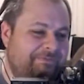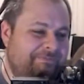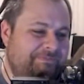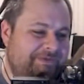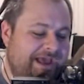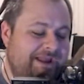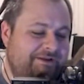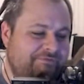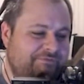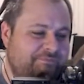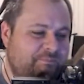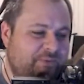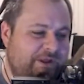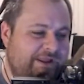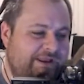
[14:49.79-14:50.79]
Kind of,
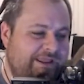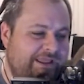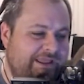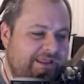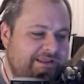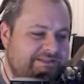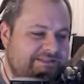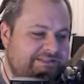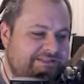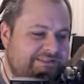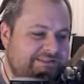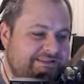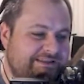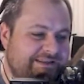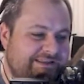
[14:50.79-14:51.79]
but it just
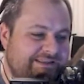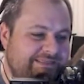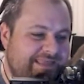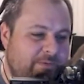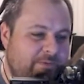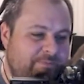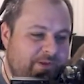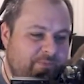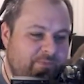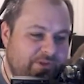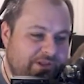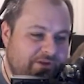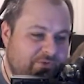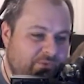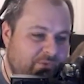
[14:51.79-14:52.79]
that would be
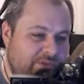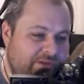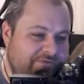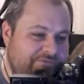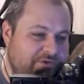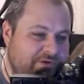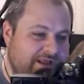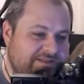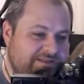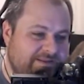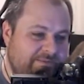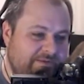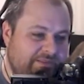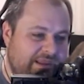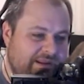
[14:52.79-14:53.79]
really cool if you got
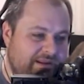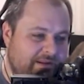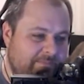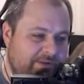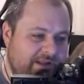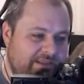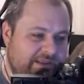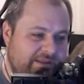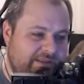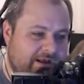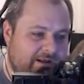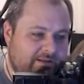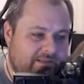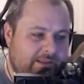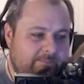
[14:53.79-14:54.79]
some like a company like
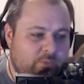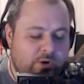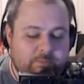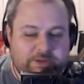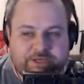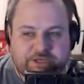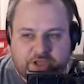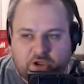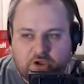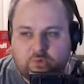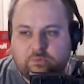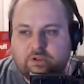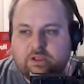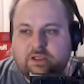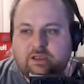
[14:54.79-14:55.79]
Yacht Club where we
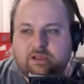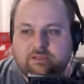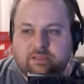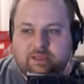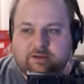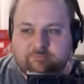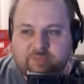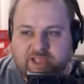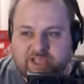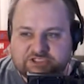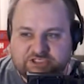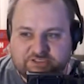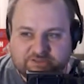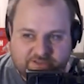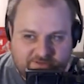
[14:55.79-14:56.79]
know a lot of
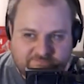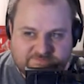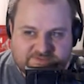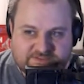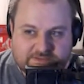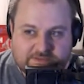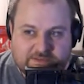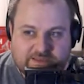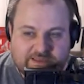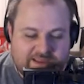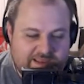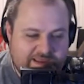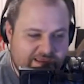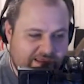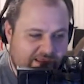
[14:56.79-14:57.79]
passion lives.
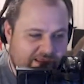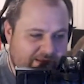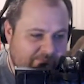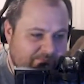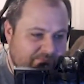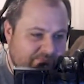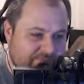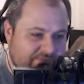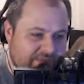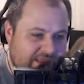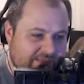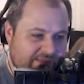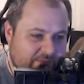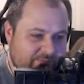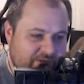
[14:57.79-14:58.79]
That
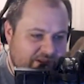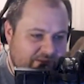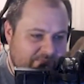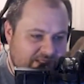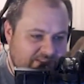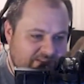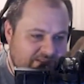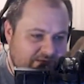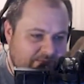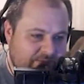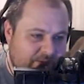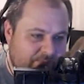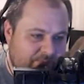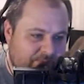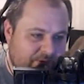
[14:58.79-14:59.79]
would be amazing to
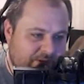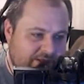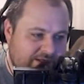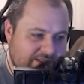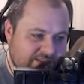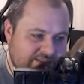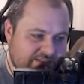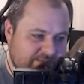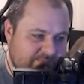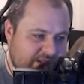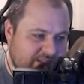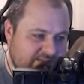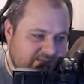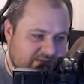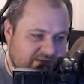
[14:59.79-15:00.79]
me, but it just
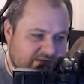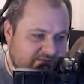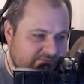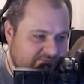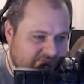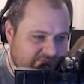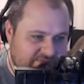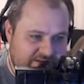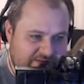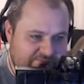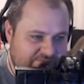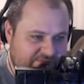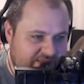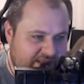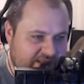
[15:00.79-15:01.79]
depends on
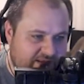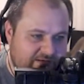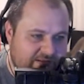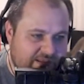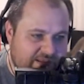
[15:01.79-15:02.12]
if they can,